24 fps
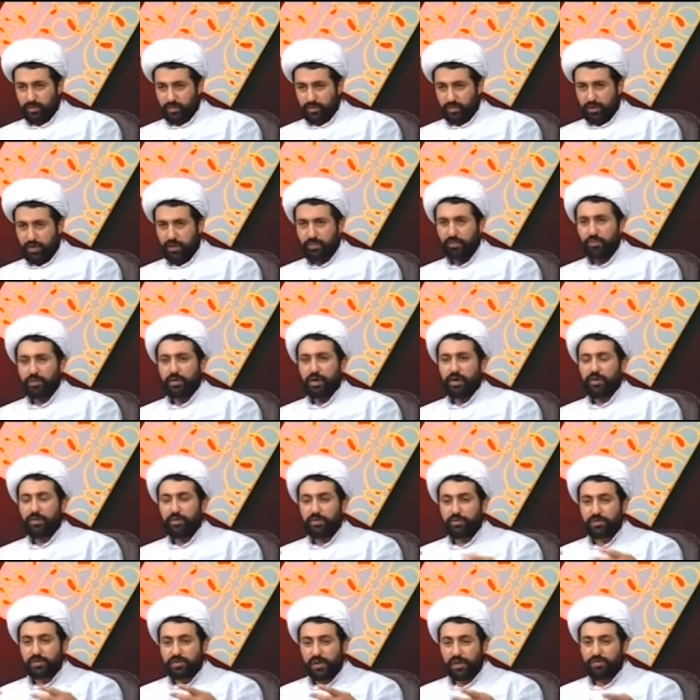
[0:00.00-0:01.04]
If you are, you
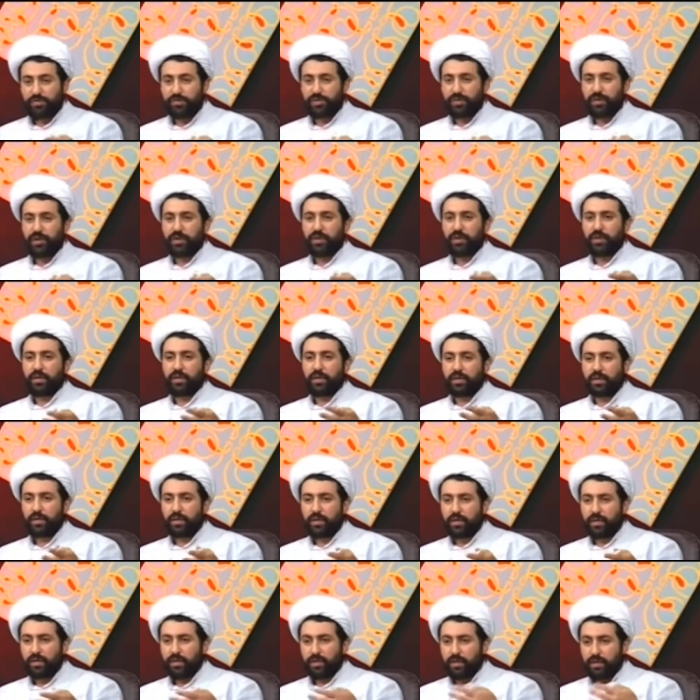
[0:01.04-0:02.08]
know, suffering,
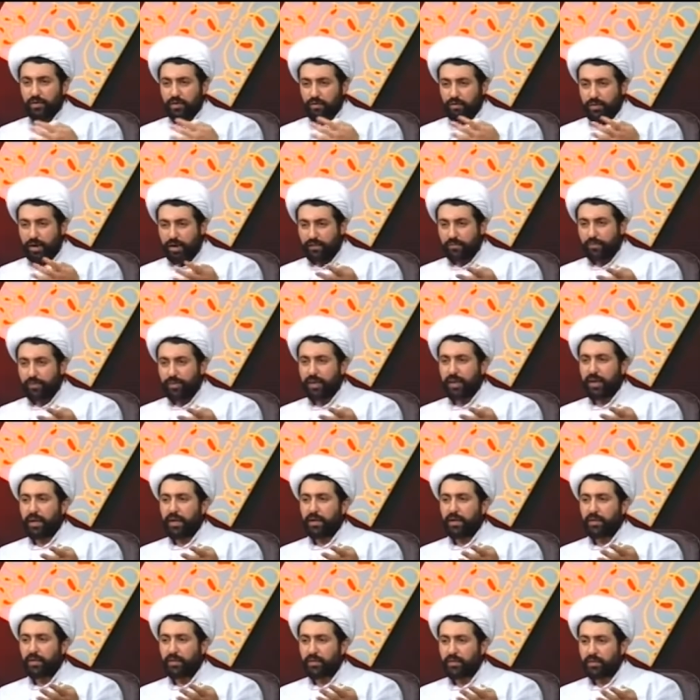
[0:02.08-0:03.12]
you have
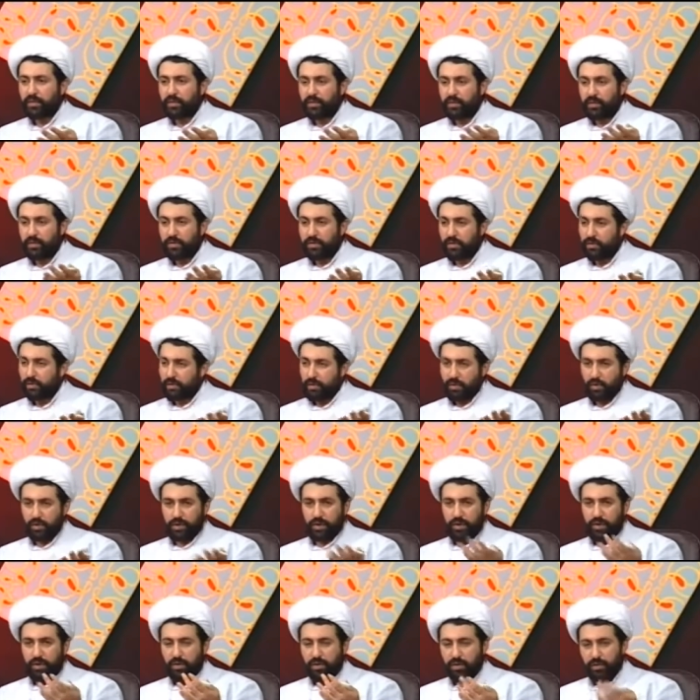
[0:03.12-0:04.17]
pain,
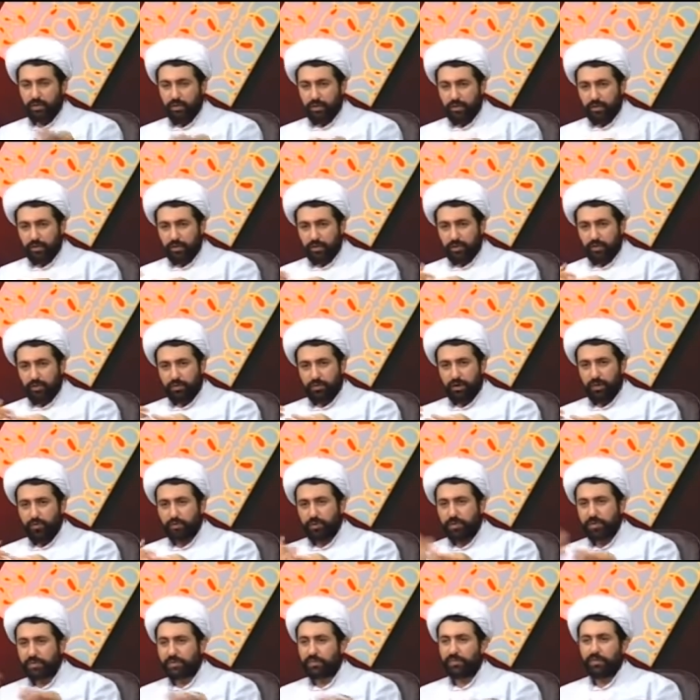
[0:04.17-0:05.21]
okay, you can
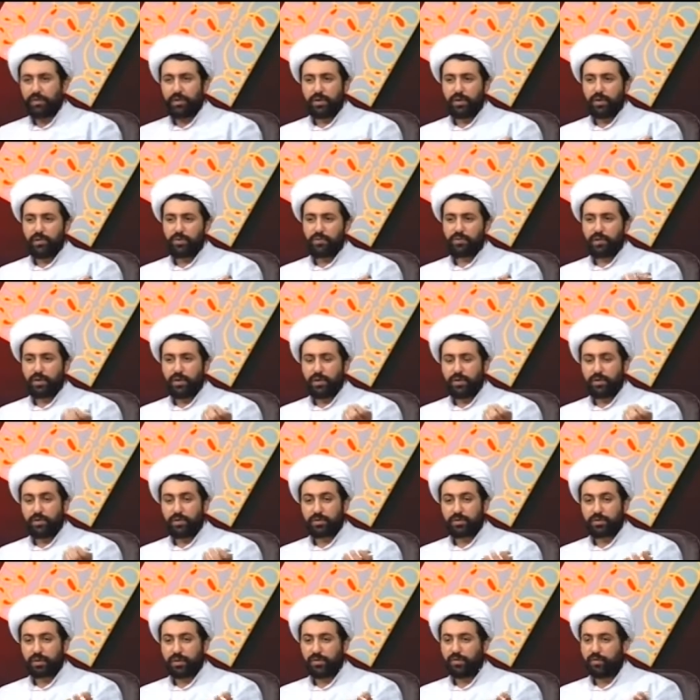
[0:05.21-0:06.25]
peacefully, you know, kill
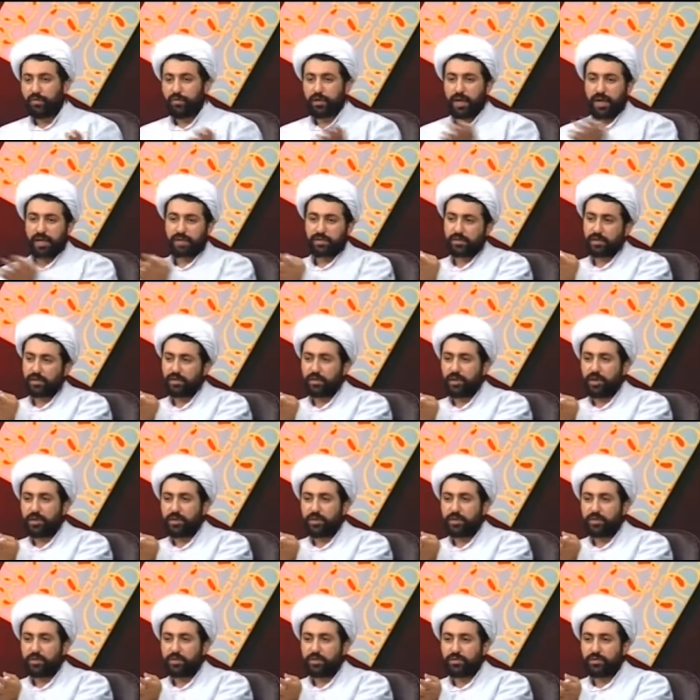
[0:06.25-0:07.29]
yourself or ask the
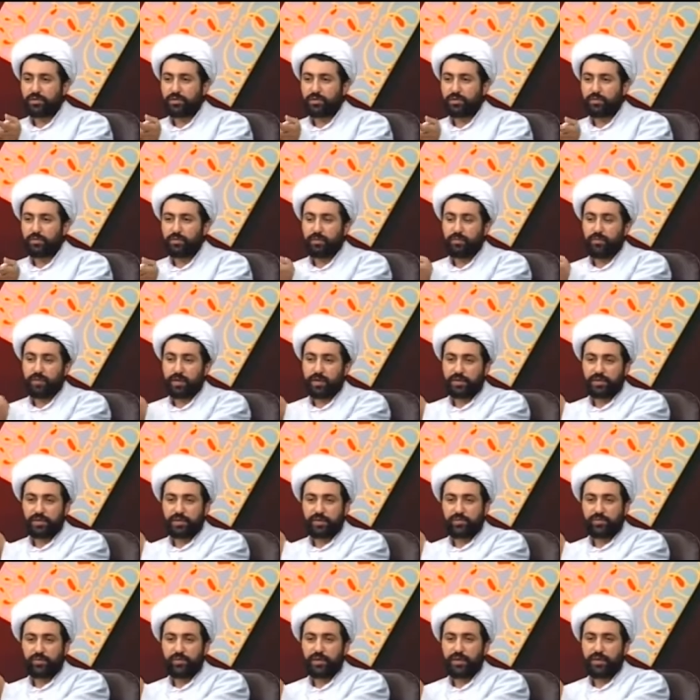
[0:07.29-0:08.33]
doctors, you know, to be
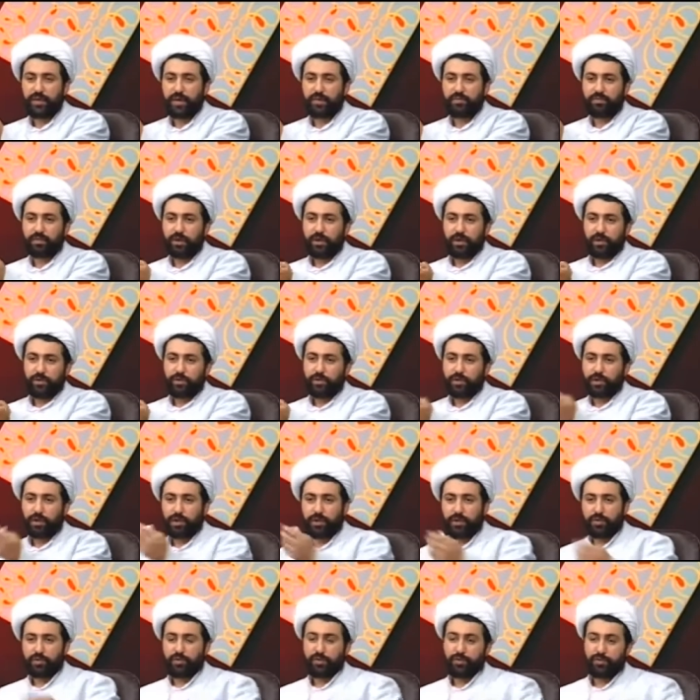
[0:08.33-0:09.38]
merciful enough to kill
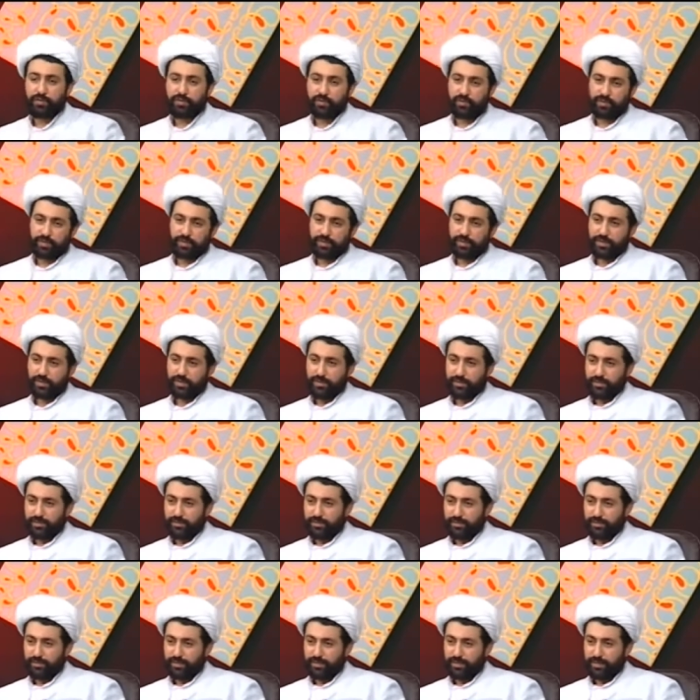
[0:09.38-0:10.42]
you,
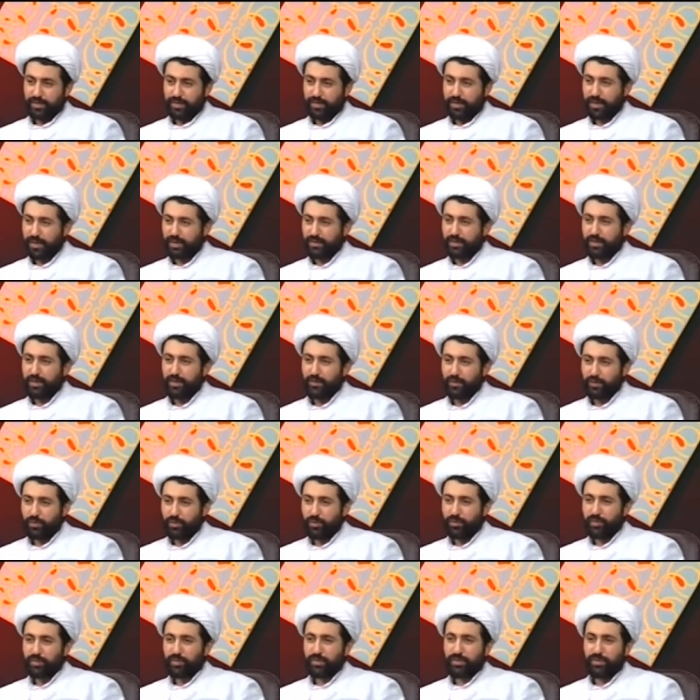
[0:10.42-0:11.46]
as they call it.